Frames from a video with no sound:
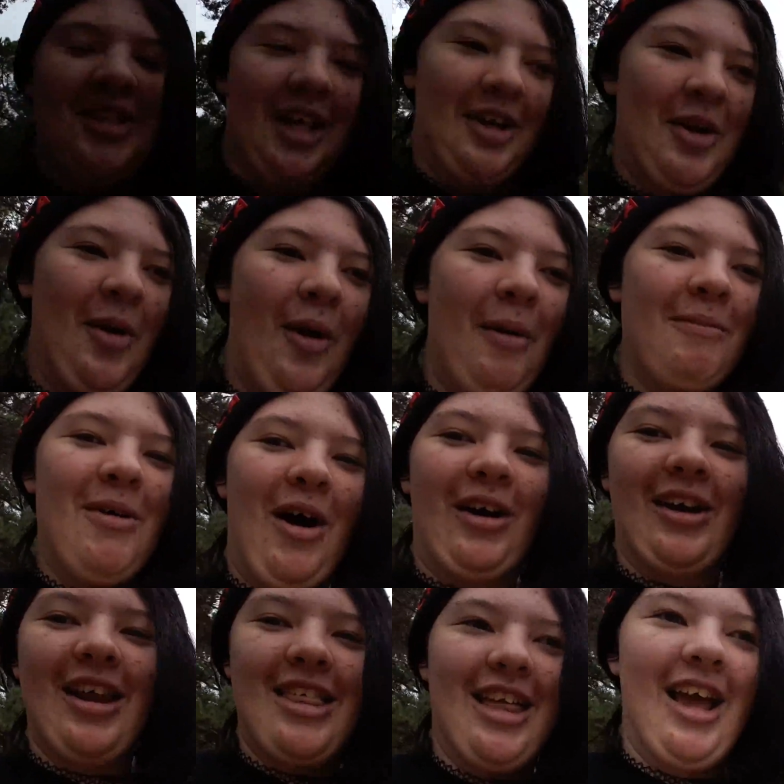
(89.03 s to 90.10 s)
just like, no, I'm not
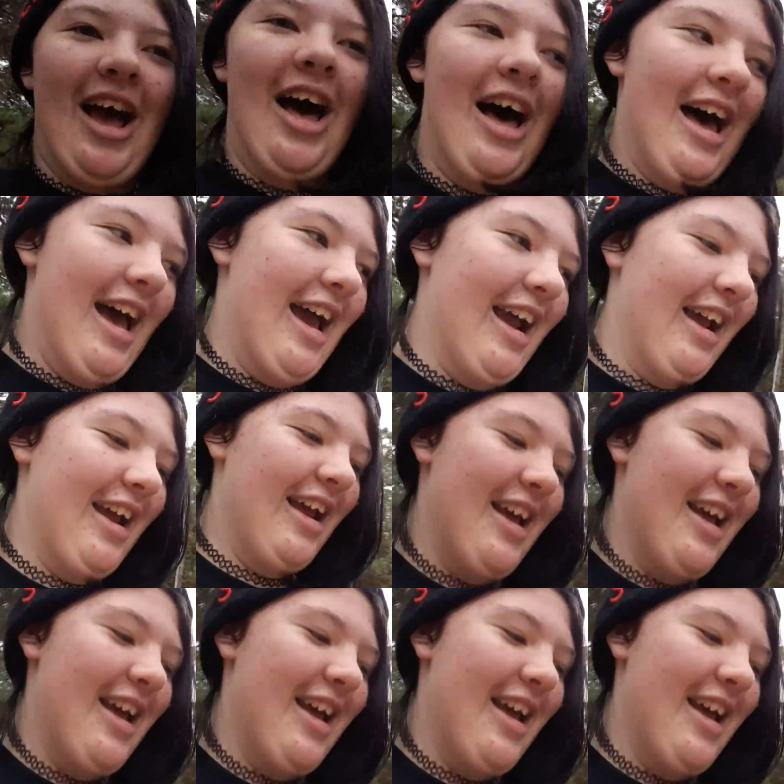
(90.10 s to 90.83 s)
gonna say hi.